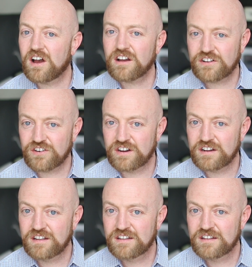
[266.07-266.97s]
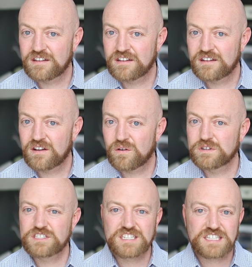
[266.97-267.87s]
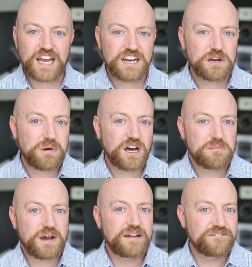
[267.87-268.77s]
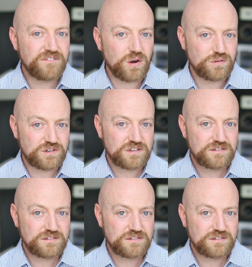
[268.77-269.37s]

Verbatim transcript: doctrine was decided upon by vote.